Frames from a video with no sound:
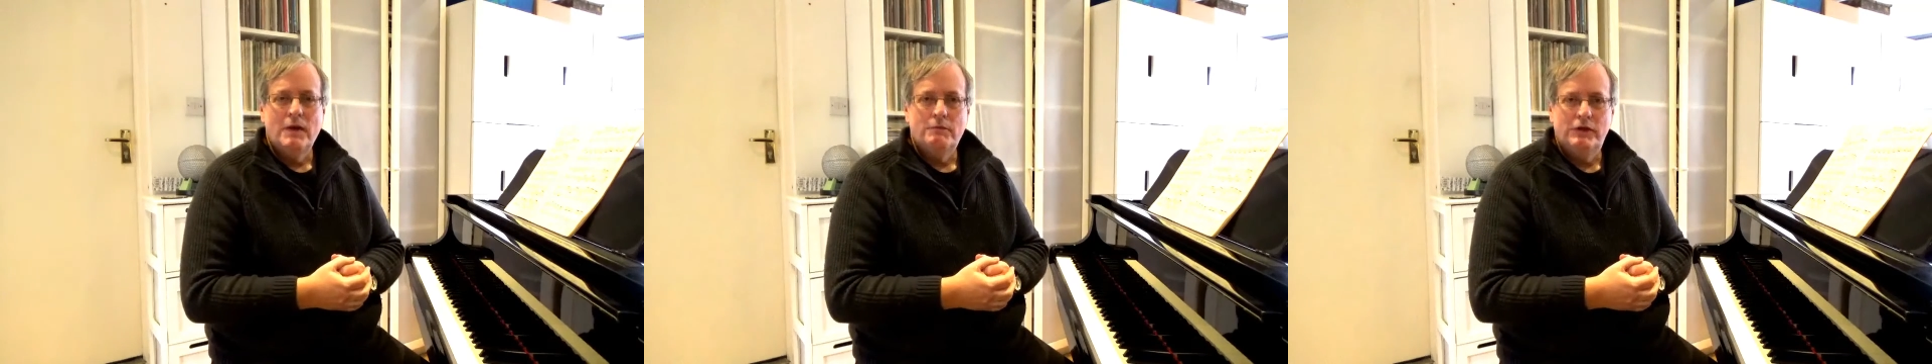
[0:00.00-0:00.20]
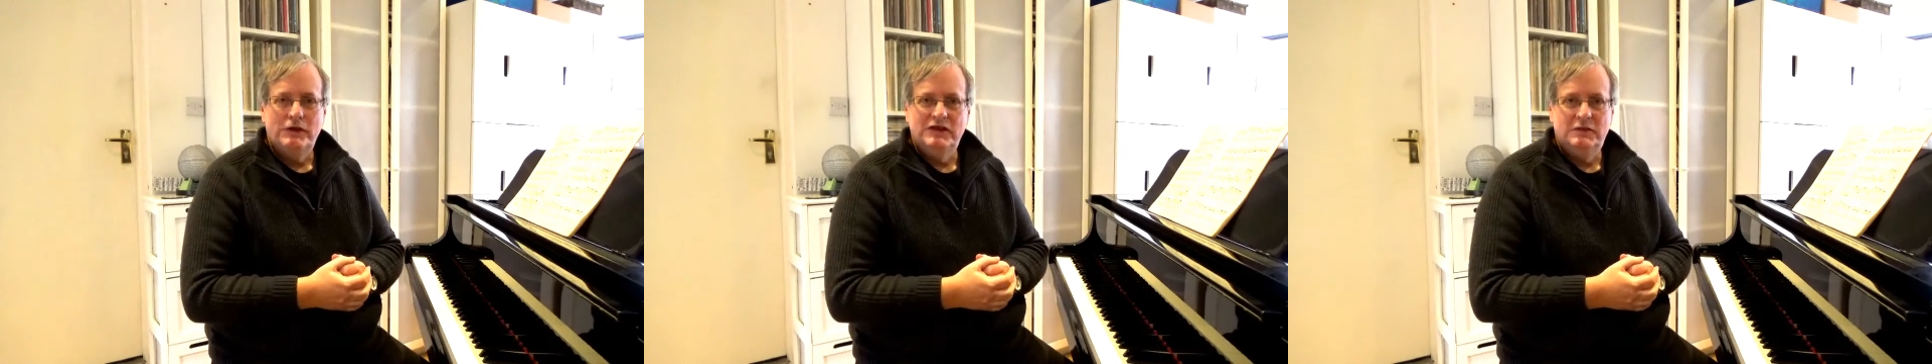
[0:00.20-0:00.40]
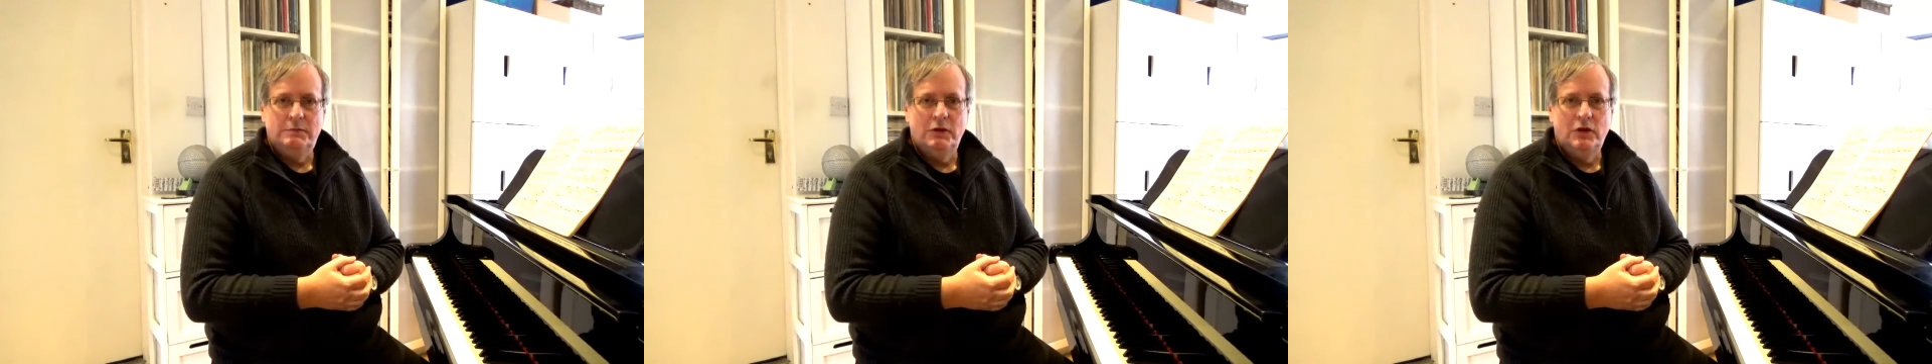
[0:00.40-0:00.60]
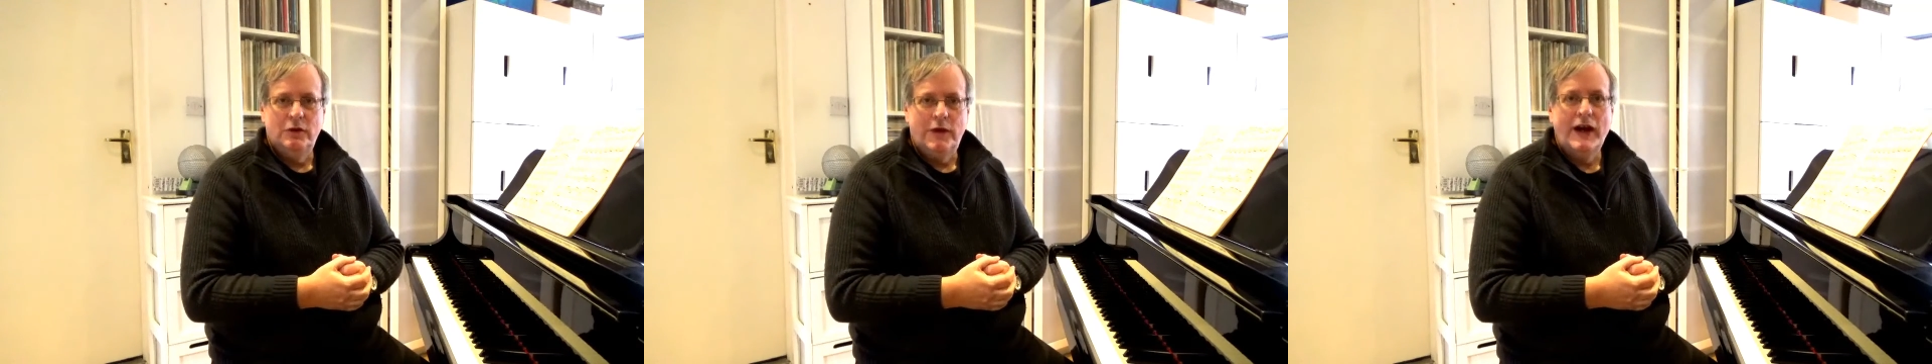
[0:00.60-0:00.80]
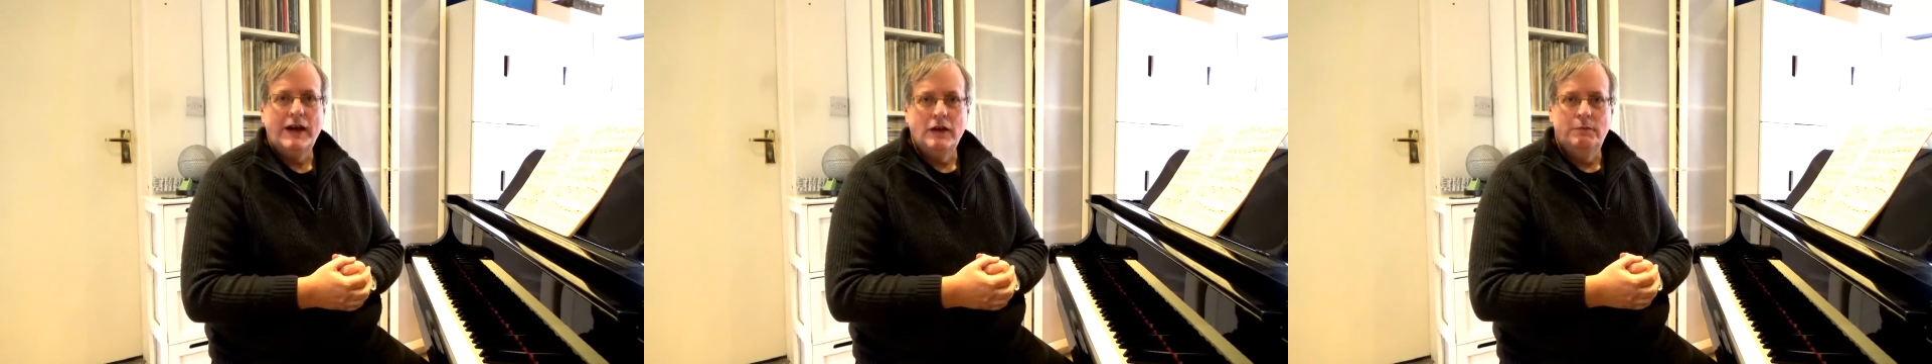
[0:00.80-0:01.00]
principle
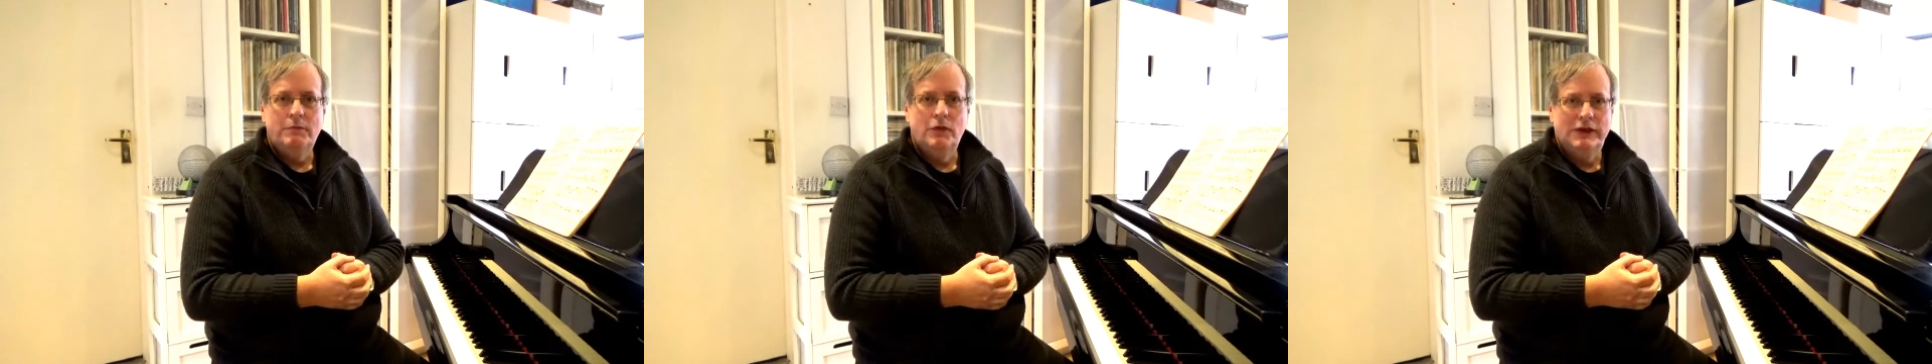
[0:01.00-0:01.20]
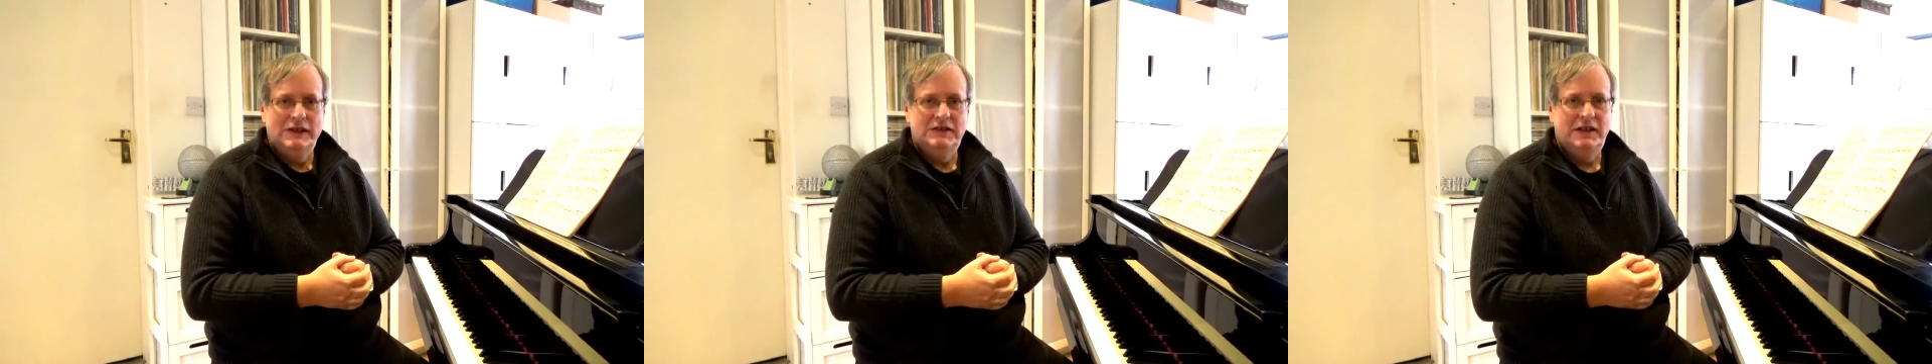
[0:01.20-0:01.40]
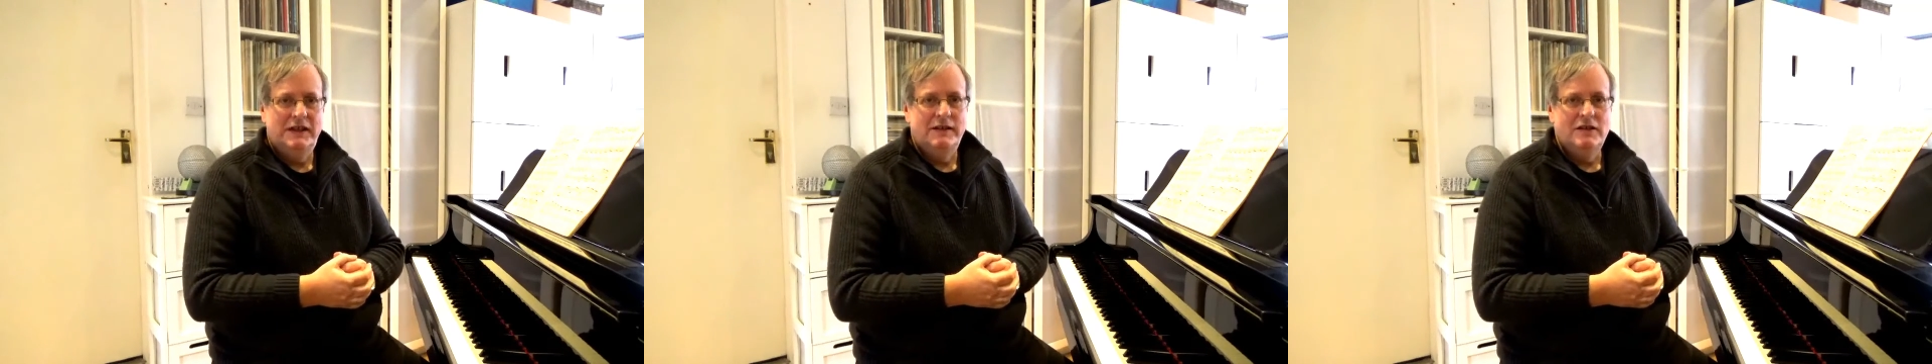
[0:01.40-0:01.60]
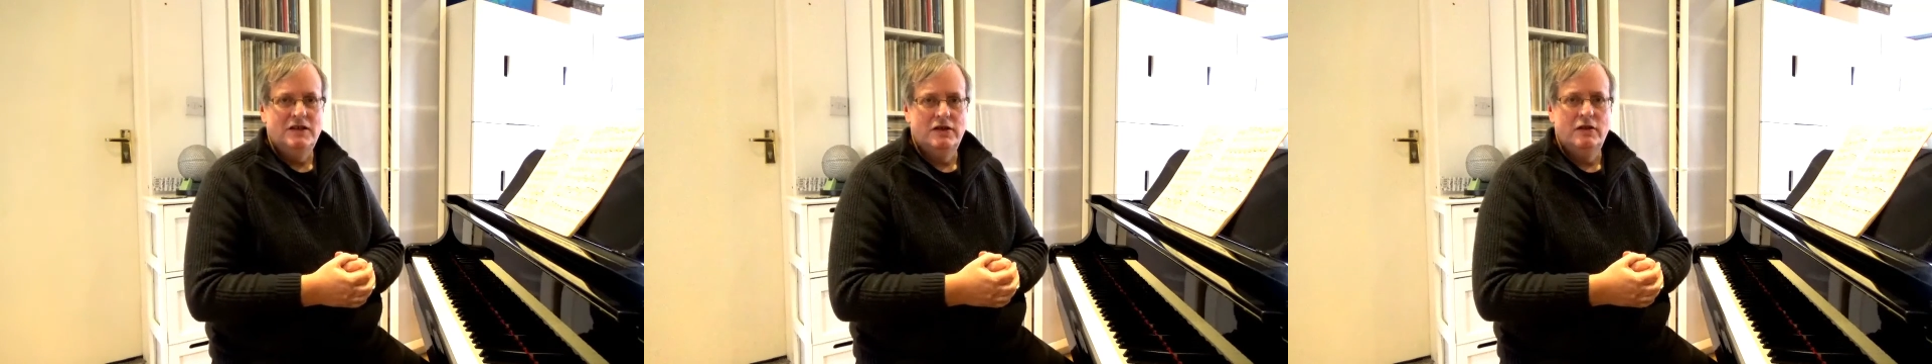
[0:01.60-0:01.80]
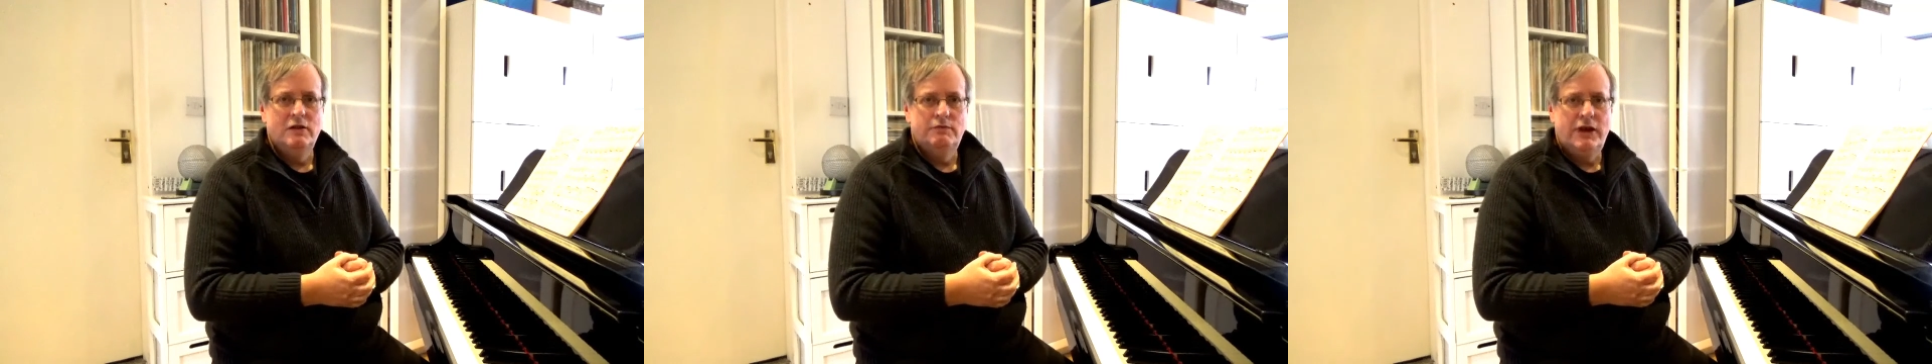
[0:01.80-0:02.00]
of anchor points
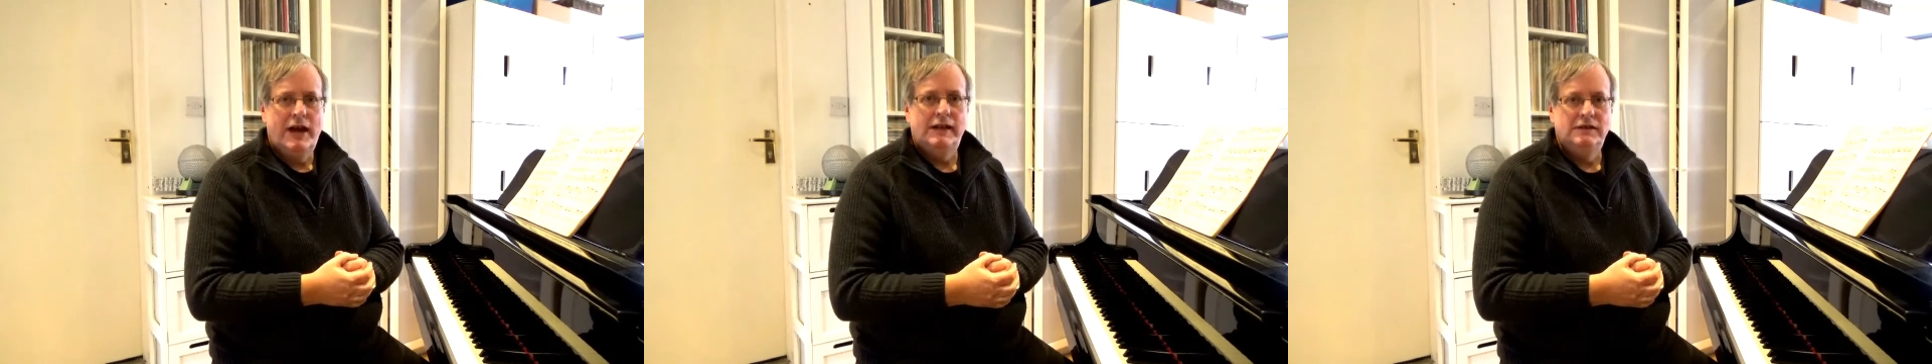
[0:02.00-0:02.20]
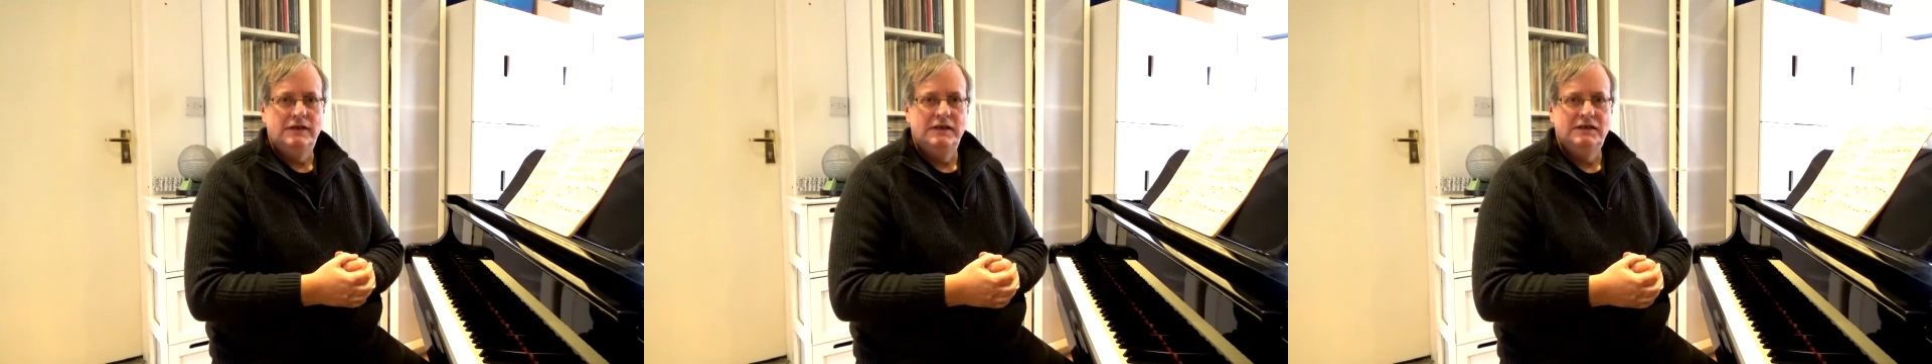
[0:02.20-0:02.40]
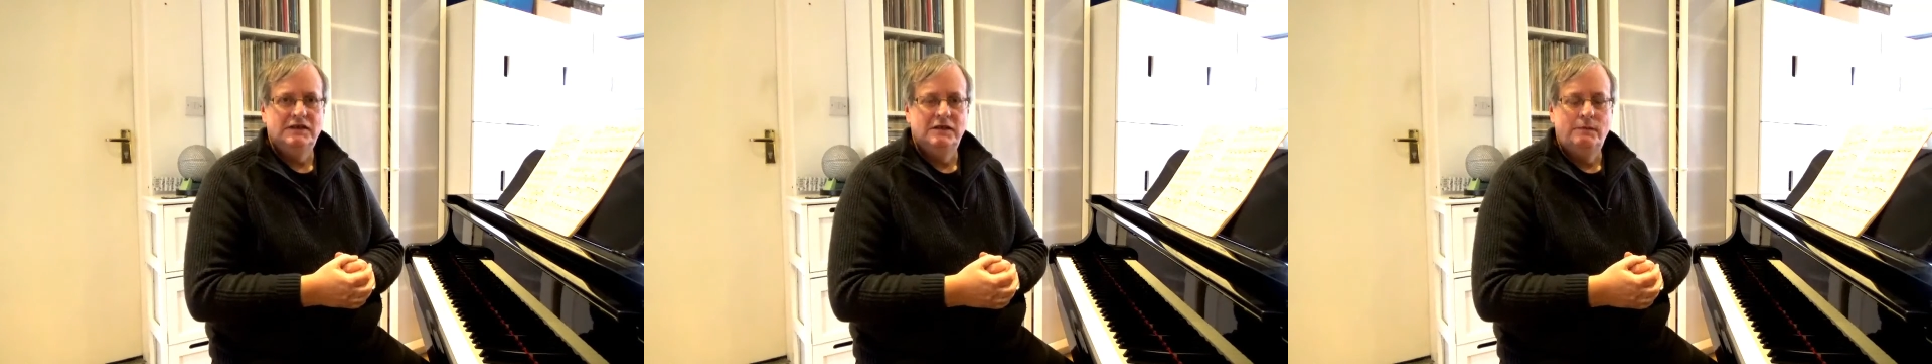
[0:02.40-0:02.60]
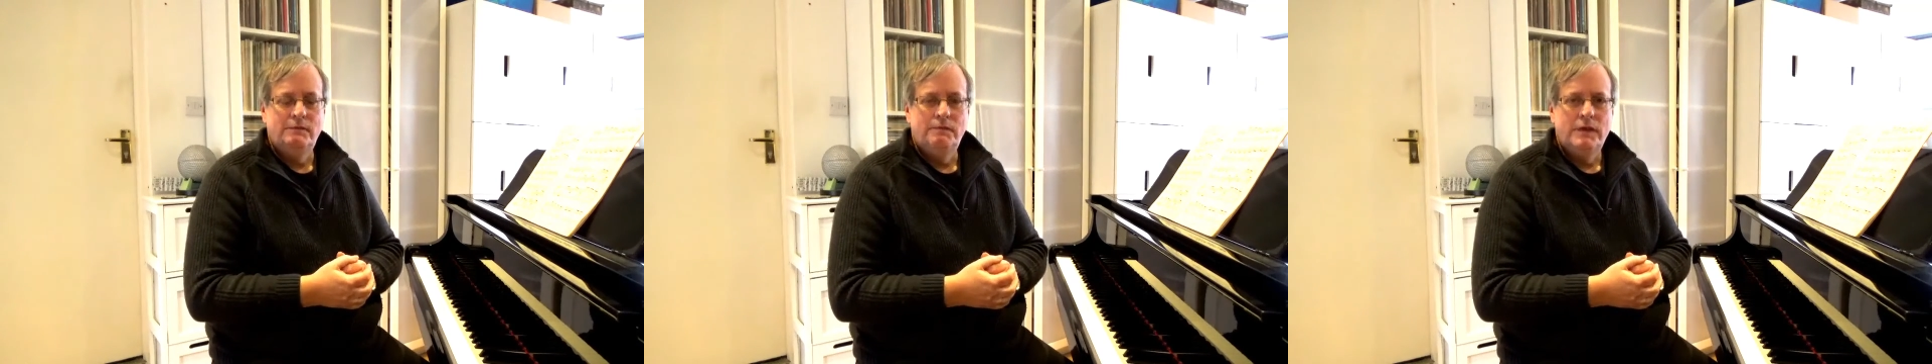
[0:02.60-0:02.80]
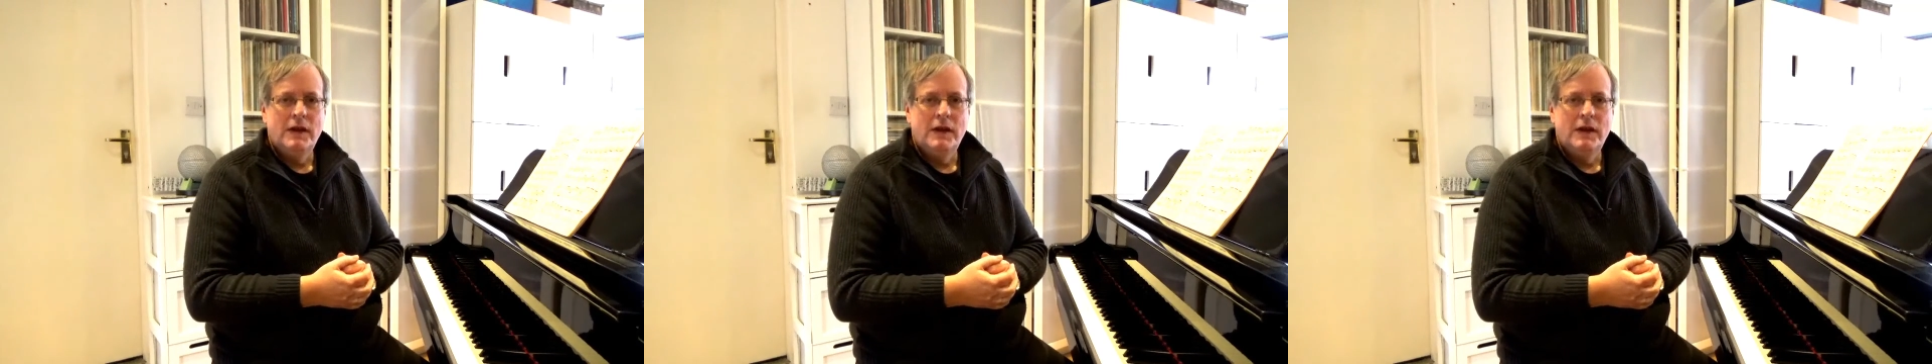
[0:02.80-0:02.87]
into practice?